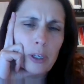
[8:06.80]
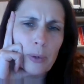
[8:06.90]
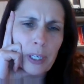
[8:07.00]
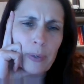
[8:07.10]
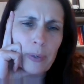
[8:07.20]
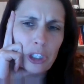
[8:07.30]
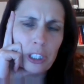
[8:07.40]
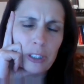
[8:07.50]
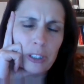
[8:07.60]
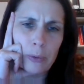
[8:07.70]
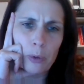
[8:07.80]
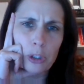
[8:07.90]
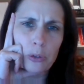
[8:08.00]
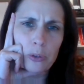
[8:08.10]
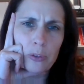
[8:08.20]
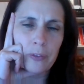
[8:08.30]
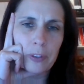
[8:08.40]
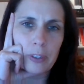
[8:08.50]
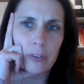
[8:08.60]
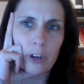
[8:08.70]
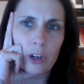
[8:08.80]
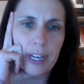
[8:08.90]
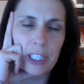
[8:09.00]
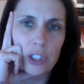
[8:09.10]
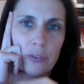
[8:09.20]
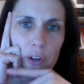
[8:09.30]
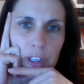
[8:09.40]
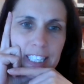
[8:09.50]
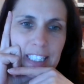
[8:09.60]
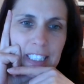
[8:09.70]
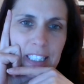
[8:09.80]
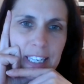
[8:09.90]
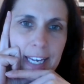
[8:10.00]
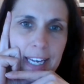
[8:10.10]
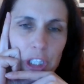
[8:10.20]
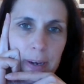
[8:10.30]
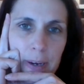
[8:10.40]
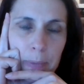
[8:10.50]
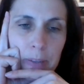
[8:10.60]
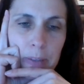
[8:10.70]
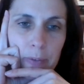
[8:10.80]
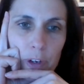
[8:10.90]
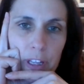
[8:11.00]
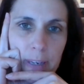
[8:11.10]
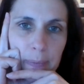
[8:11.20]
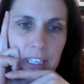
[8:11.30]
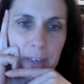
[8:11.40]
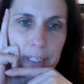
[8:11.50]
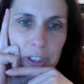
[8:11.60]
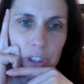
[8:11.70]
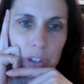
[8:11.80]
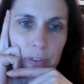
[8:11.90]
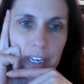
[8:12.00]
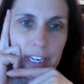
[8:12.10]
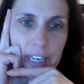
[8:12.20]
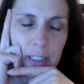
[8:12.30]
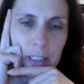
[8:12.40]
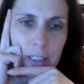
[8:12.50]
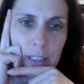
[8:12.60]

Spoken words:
quick question. You've arranged for ECHM for them to come in too, right?